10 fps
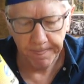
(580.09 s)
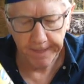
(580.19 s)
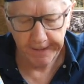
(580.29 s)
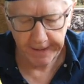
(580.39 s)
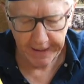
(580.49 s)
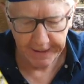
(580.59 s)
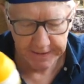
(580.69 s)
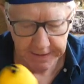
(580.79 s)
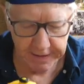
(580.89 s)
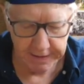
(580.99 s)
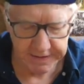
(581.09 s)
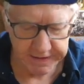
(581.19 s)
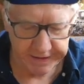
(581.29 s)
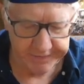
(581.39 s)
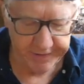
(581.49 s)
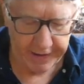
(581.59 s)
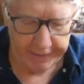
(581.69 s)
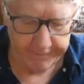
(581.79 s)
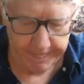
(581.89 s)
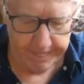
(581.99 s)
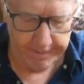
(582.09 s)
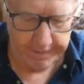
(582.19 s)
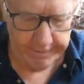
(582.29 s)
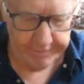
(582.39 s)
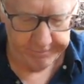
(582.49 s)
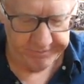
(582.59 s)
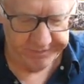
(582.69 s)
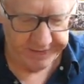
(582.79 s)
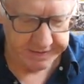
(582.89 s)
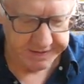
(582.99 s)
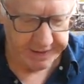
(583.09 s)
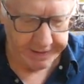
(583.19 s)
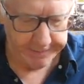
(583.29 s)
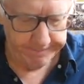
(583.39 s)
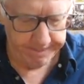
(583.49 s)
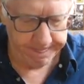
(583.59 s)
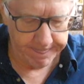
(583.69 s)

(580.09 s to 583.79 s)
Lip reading: Okay, so let's see if that fits in.